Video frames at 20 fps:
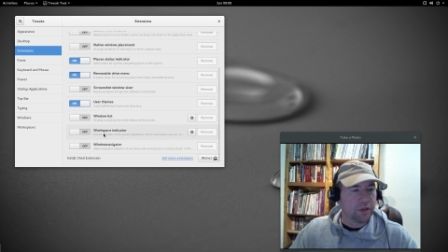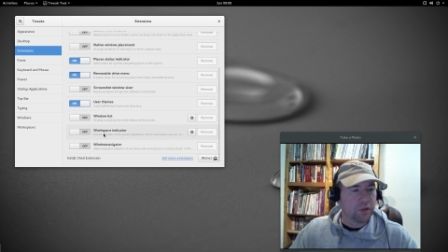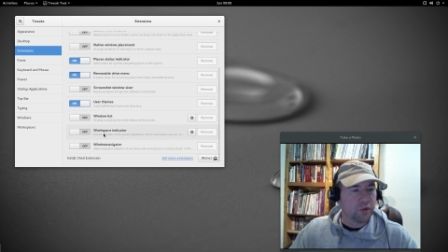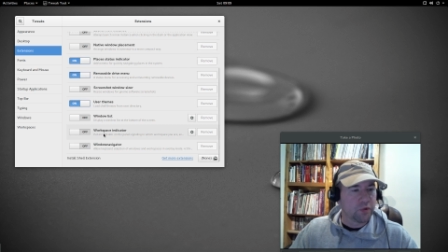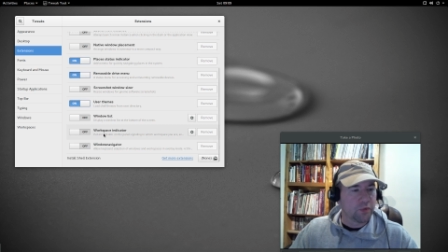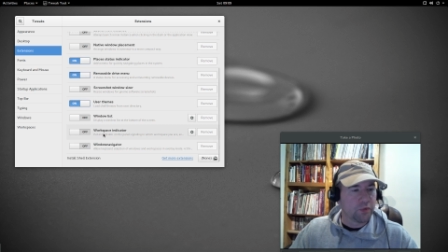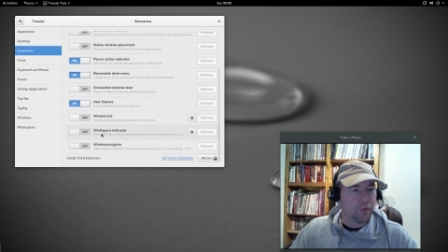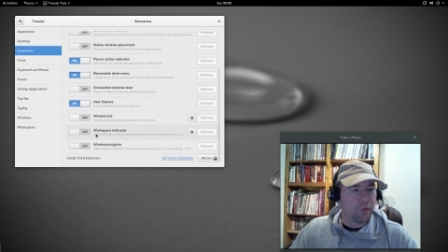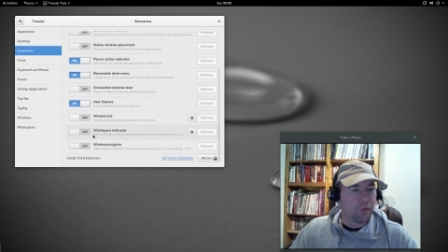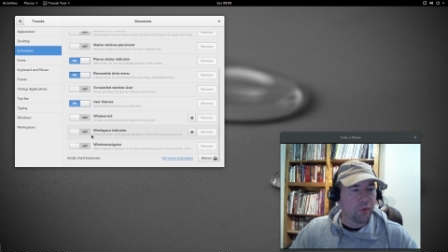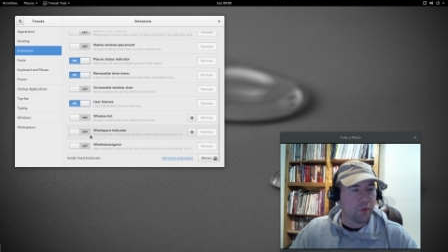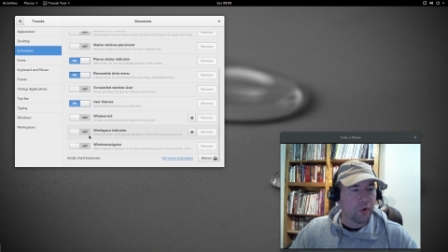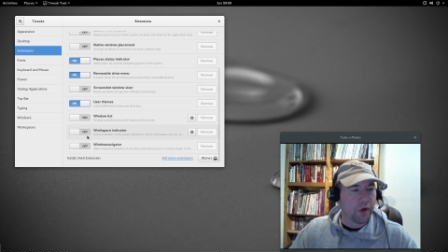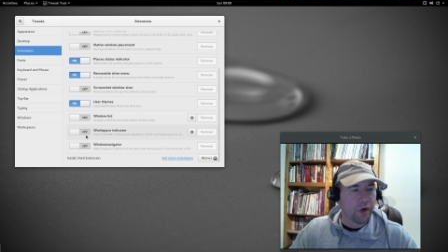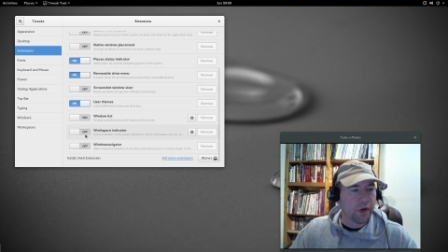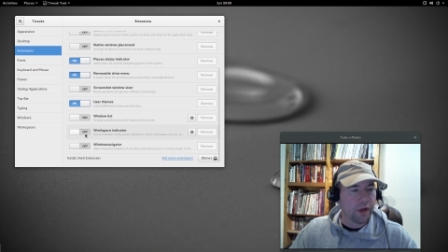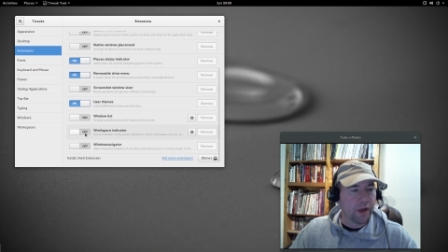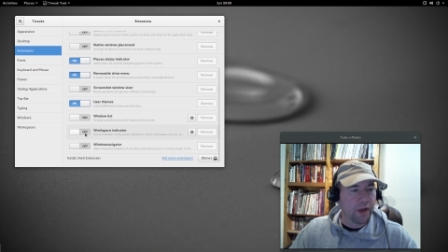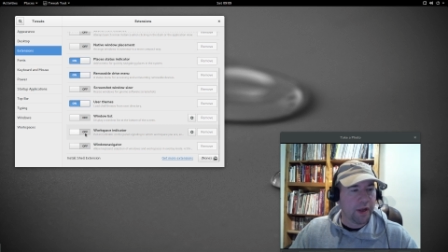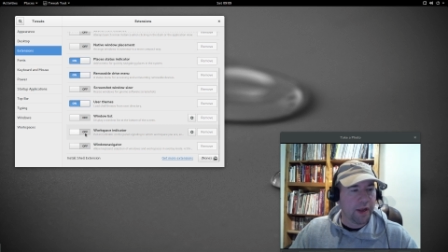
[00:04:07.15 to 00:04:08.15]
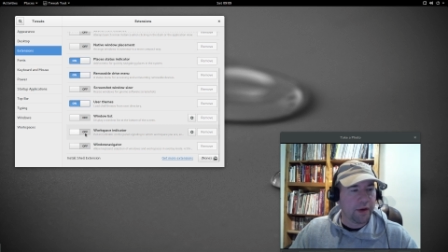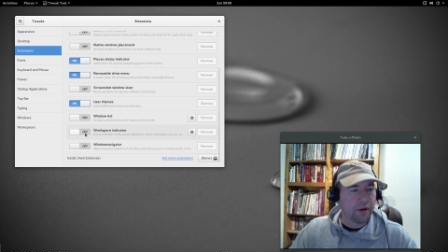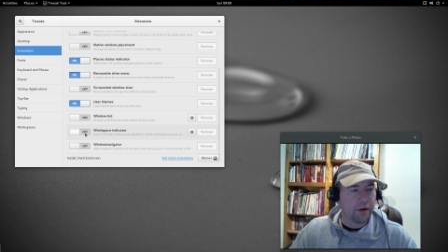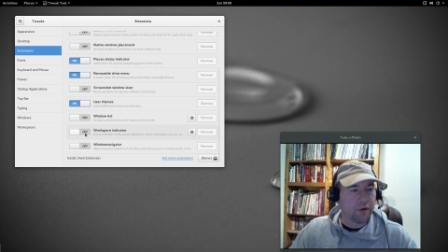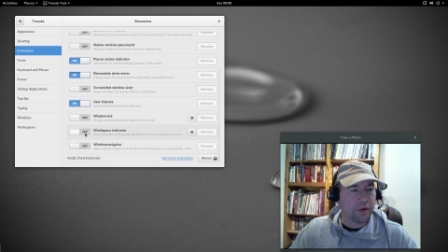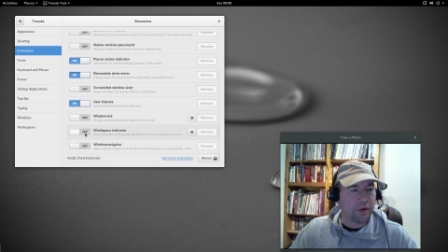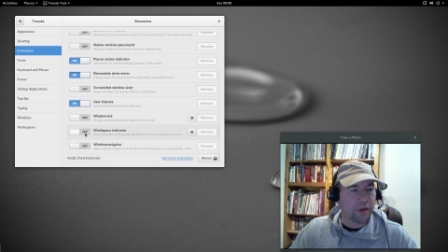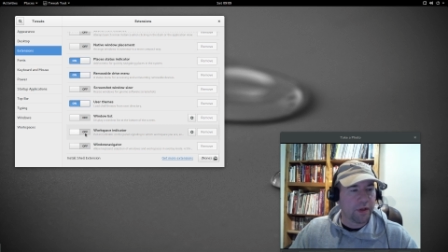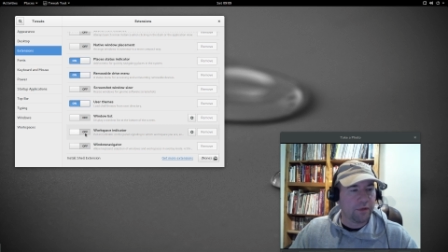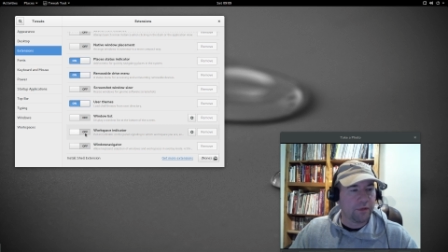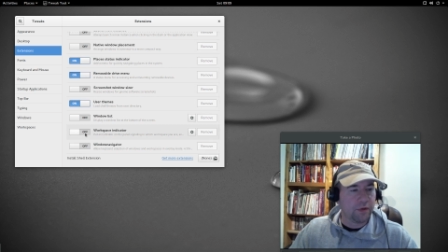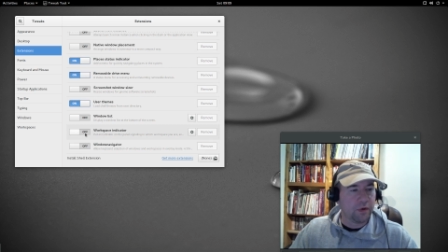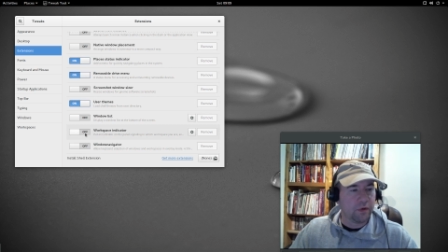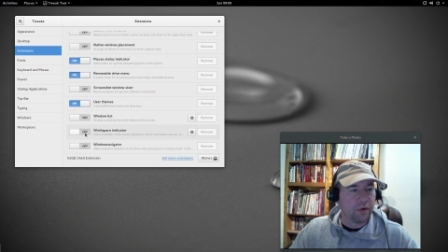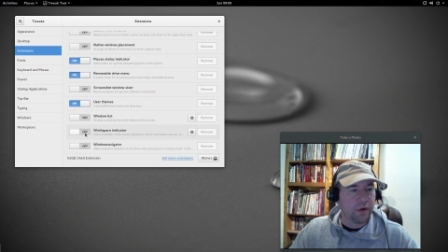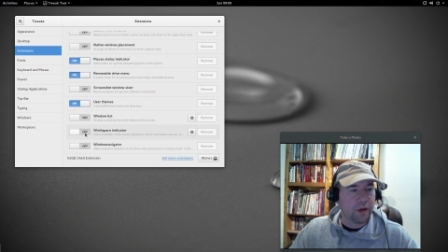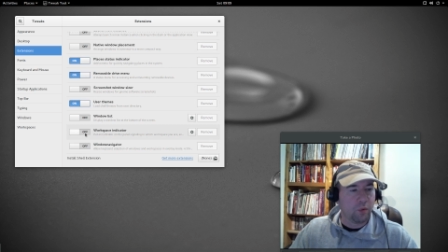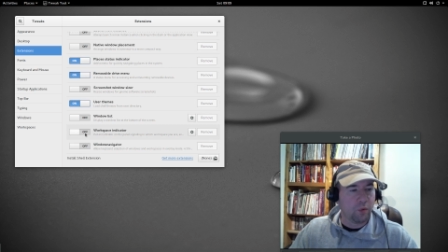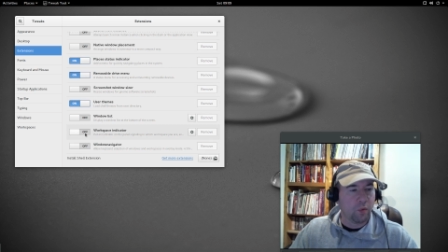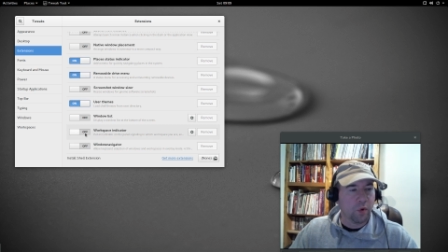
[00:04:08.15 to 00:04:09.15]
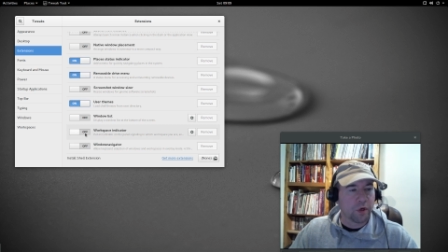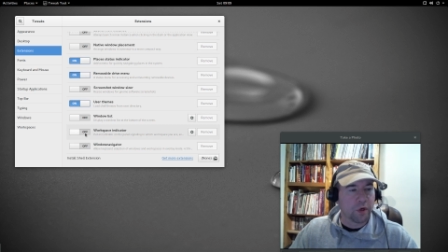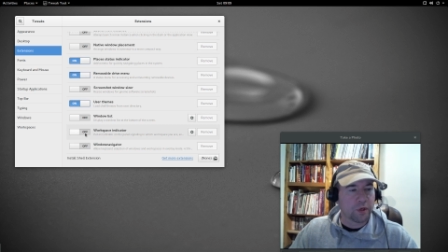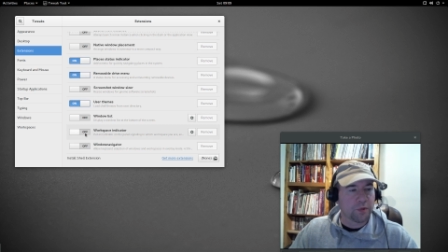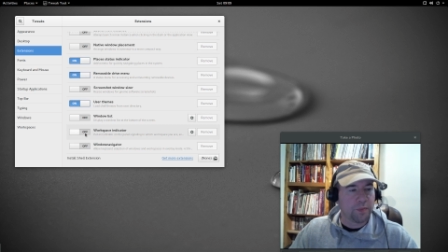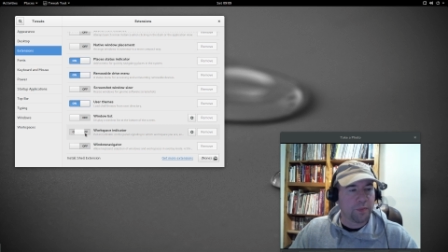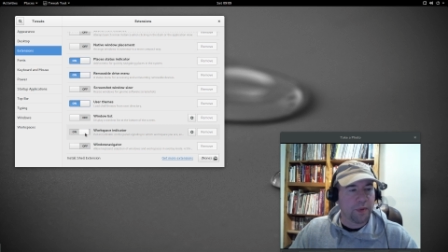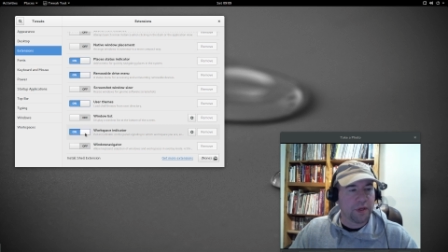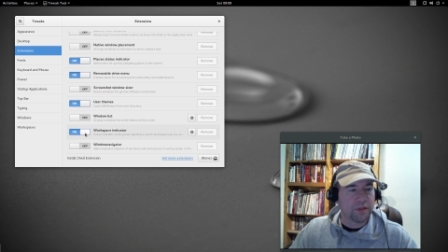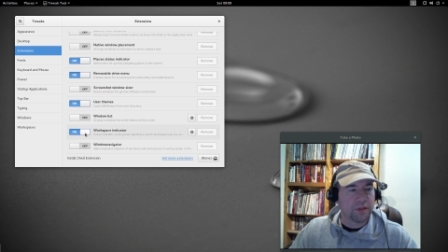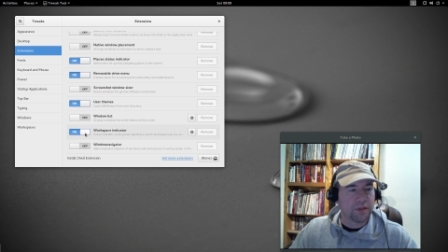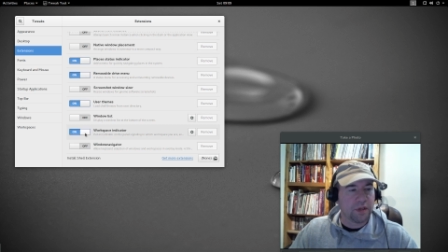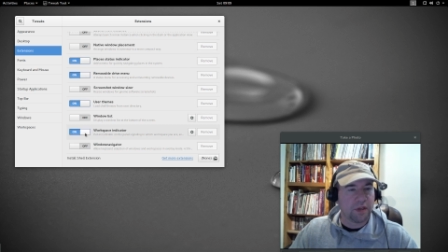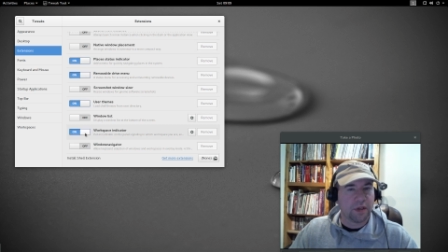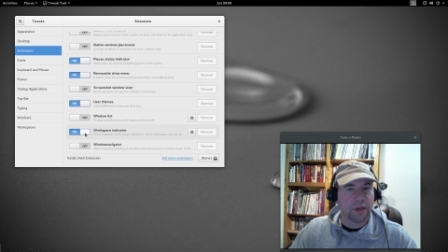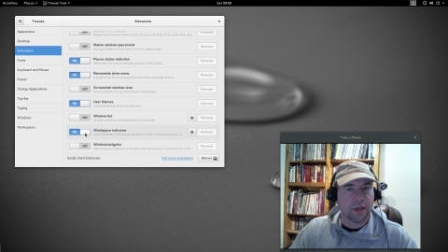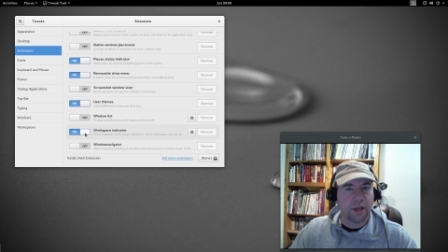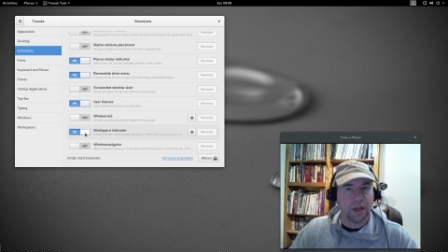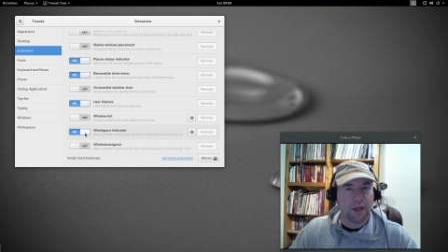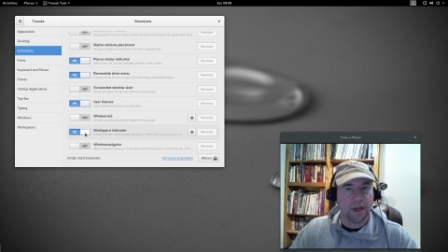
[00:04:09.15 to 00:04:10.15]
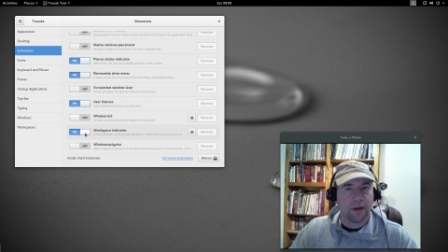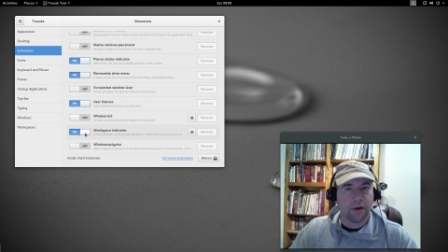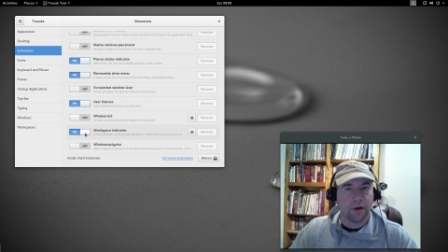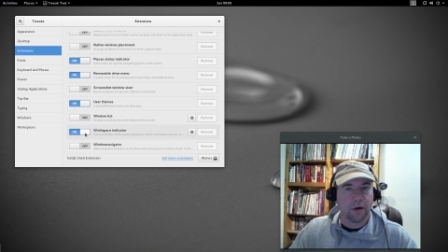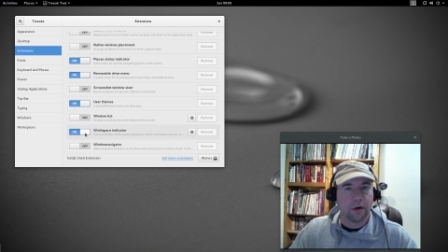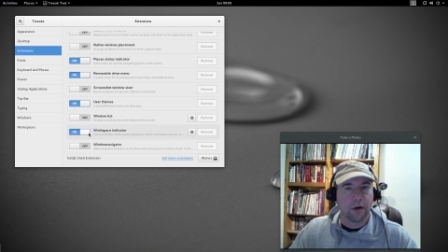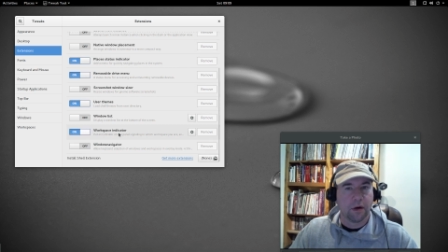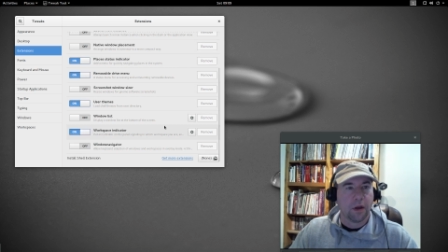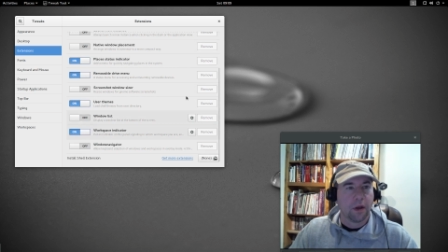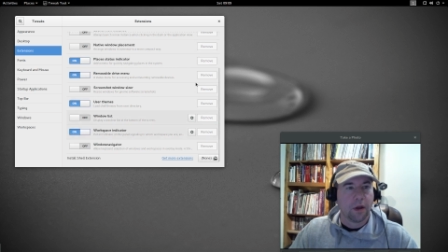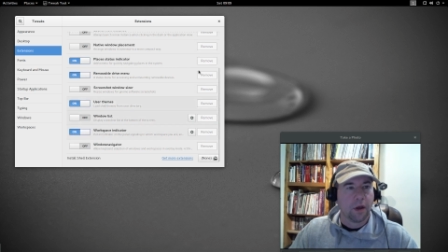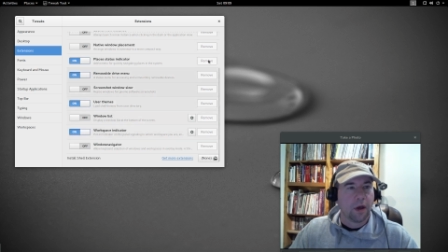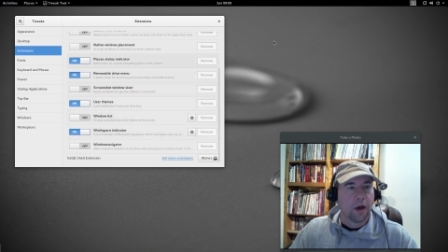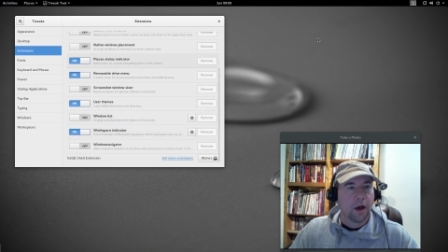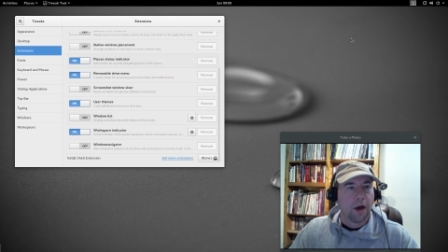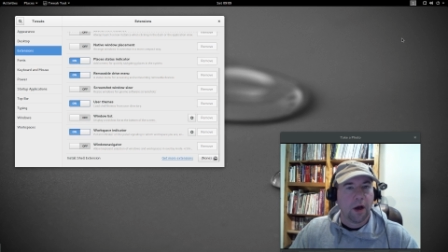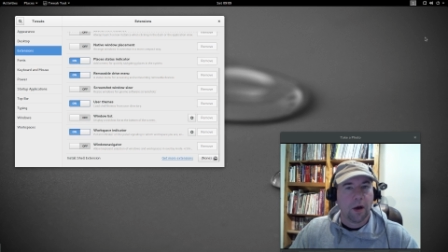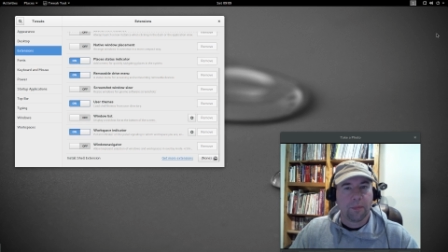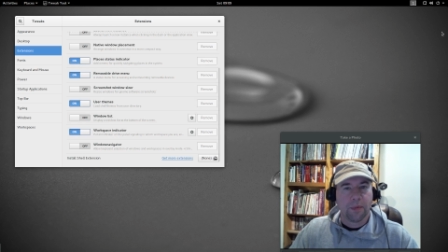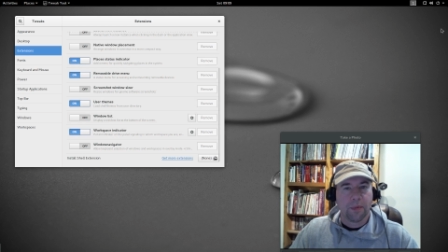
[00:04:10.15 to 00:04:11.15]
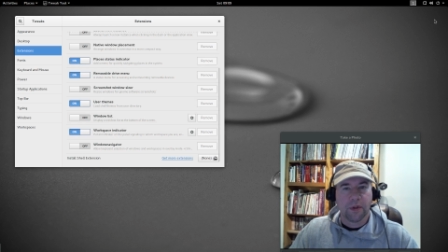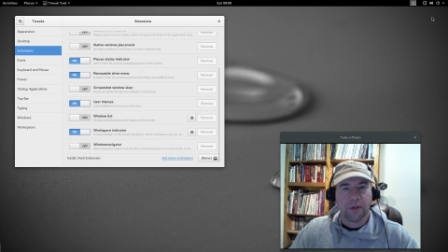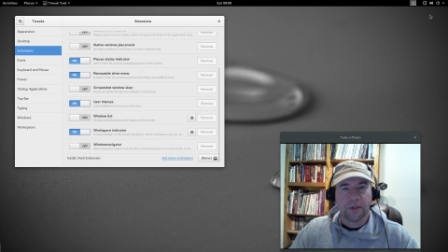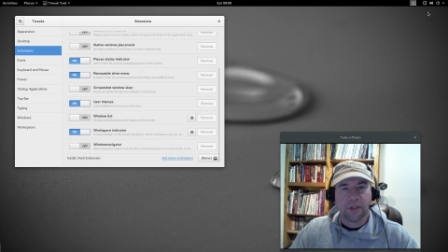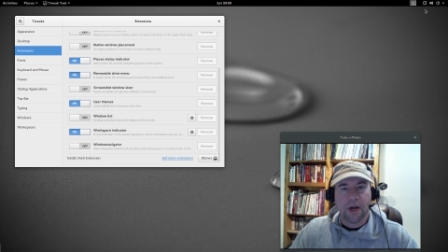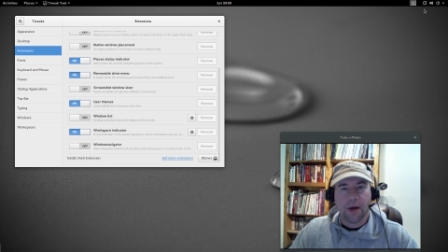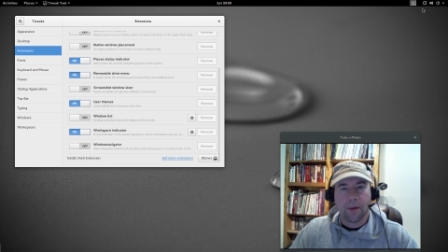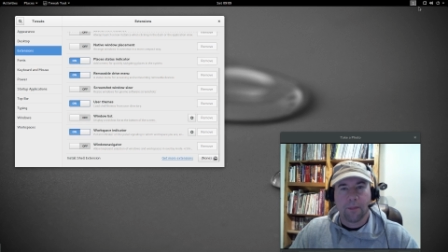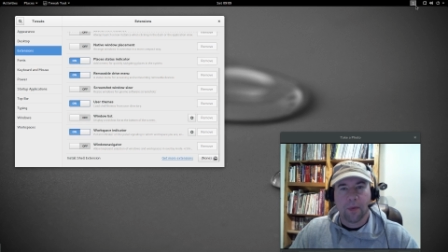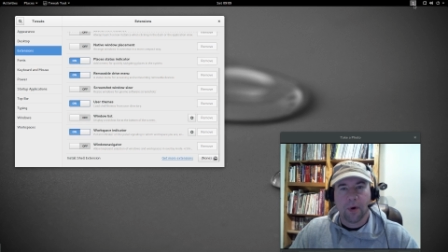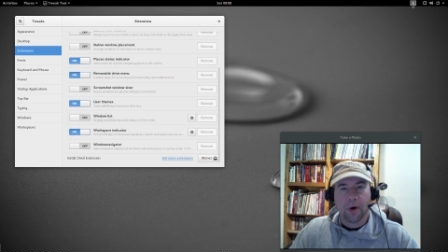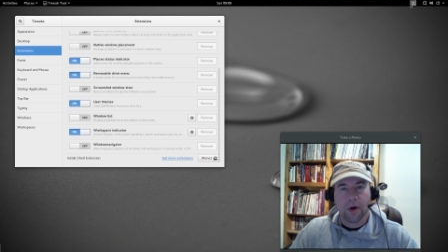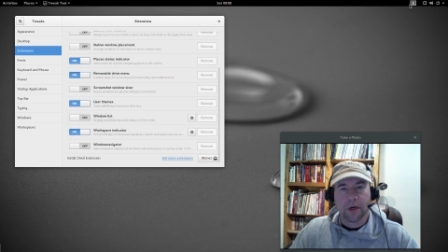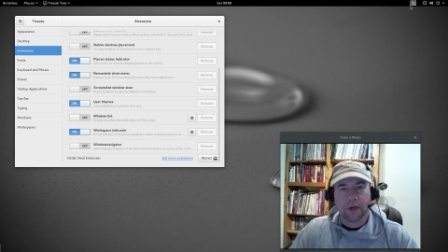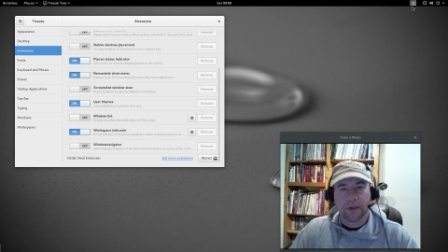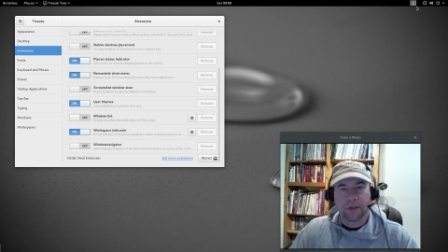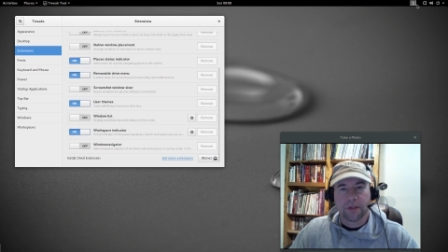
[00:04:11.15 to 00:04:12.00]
useful for you, and it'll give you a workspace indicator up in the top bar.